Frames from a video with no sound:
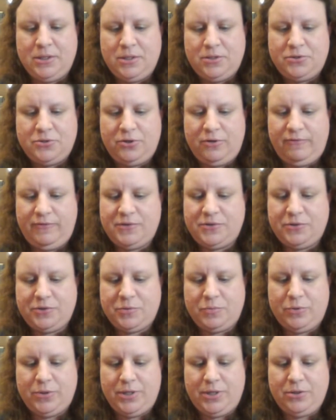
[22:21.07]
Surface
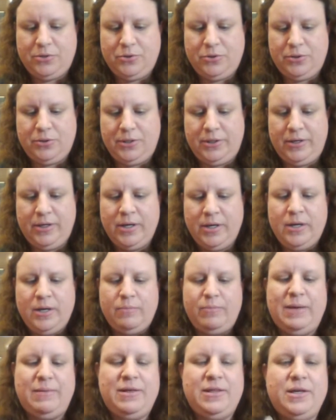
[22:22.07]
looks pretty good.
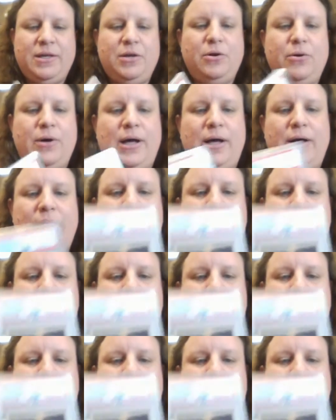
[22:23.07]
Maybe, how